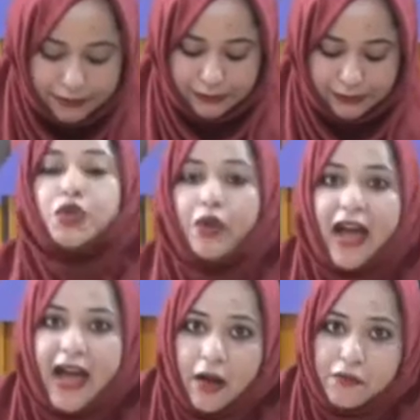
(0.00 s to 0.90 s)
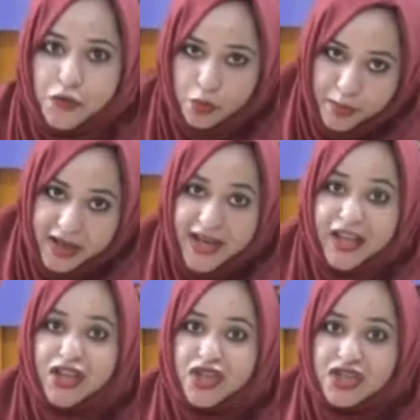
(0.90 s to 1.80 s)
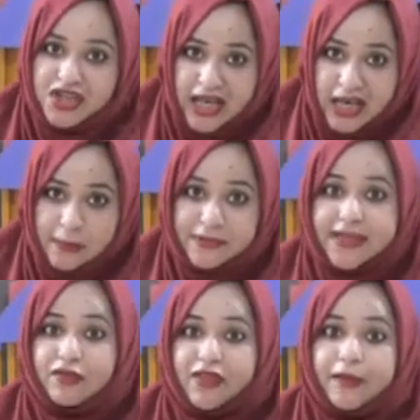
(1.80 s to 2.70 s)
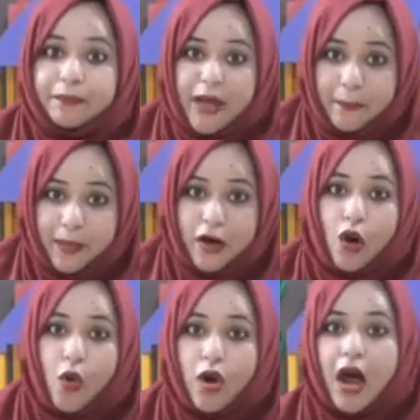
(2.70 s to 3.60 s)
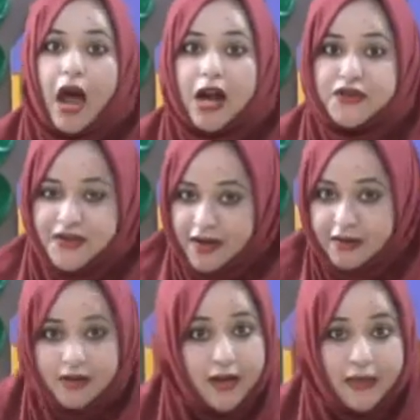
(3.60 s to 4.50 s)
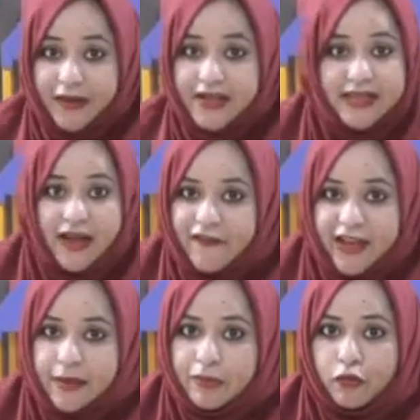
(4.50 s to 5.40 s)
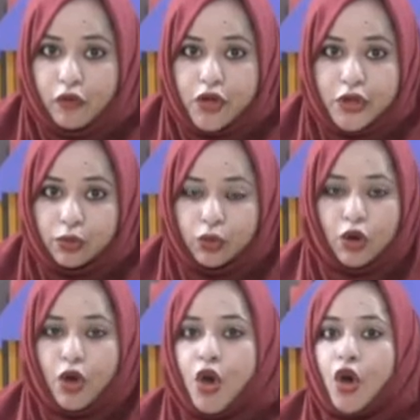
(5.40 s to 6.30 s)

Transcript: You have to make shapes with paper or heart chart that is available for you.